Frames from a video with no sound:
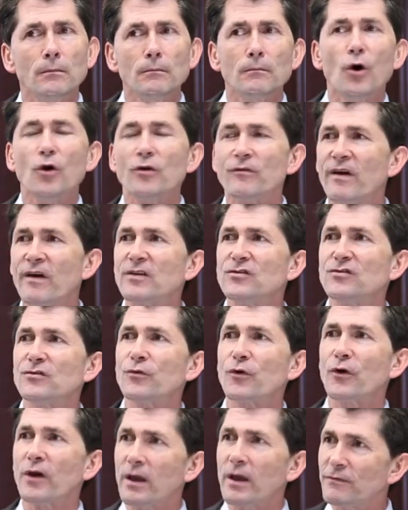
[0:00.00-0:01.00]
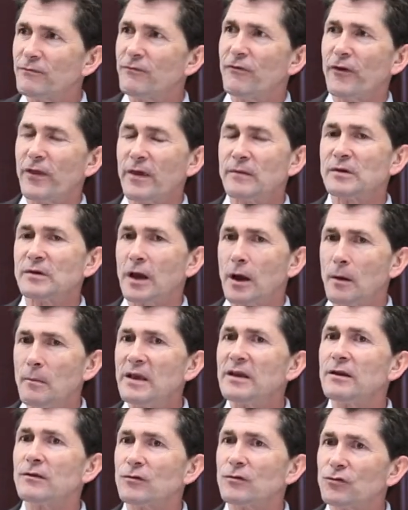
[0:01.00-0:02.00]
motivation for them to come
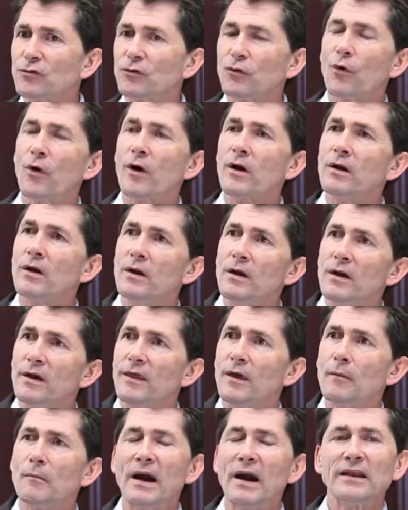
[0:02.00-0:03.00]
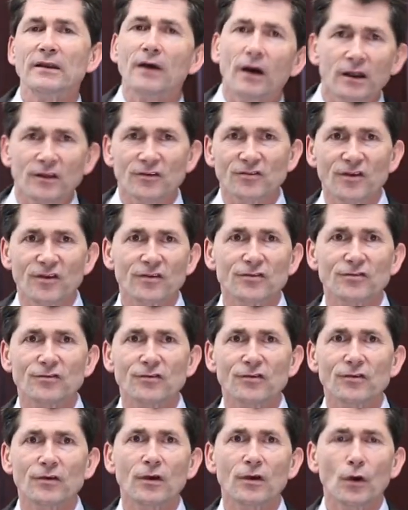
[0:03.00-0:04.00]
into the store that might not
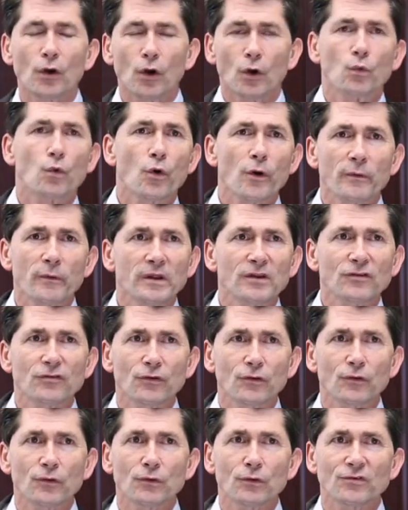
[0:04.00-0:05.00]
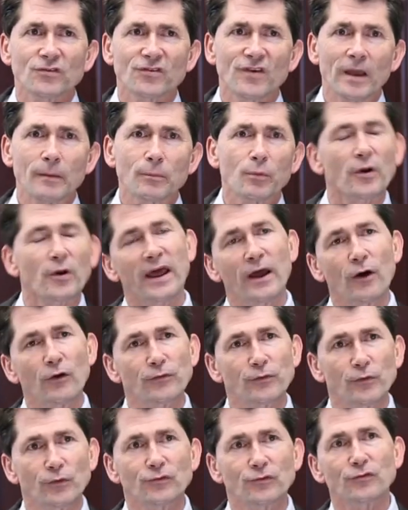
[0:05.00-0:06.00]
exist were we to, say, put a
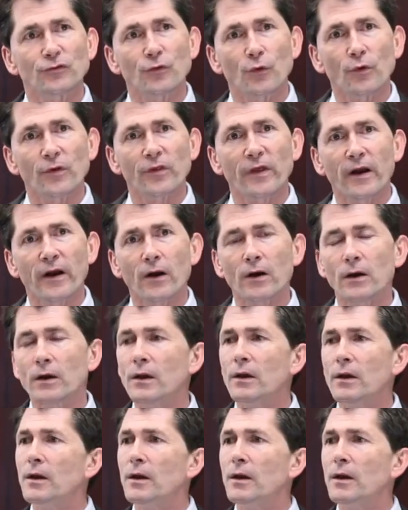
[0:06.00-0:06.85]
health food store there.